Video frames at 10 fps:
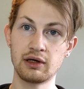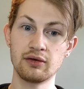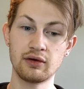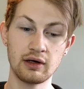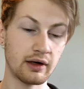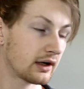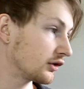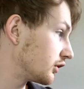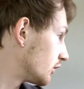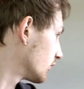because then I
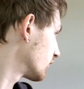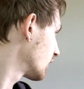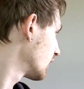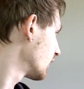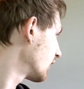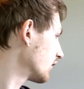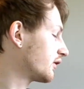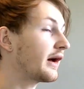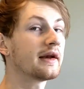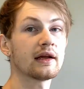could use a
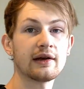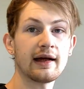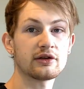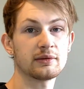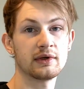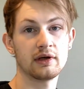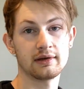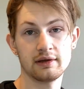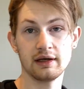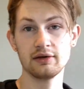sanding attachment
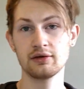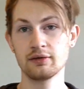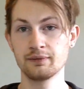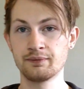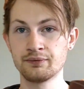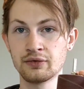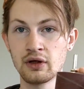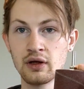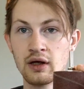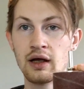like this
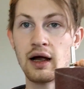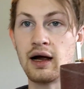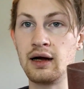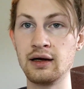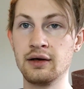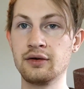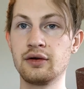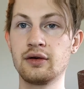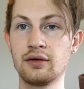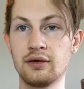and
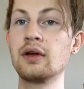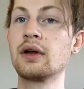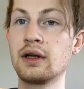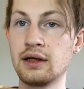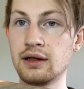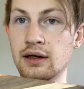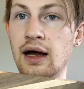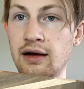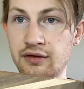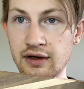
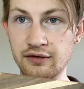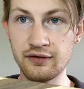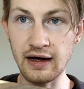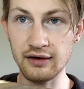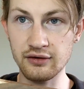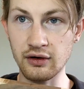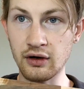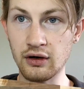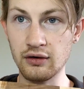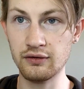have the effect
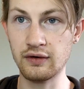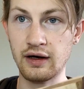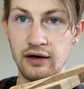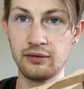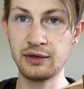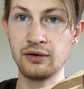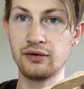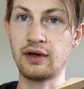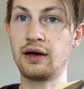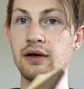of a spindle
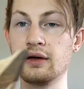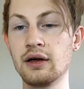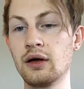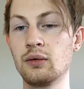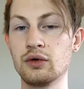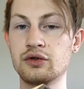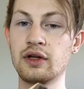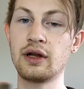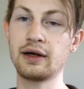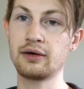sander, which
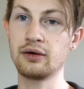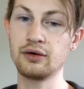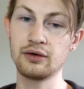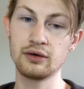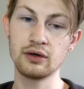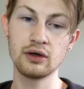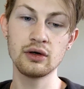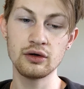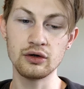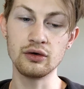then I could
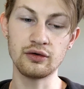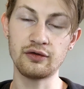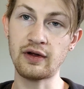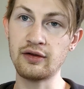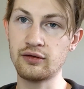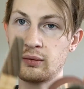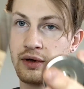use a fence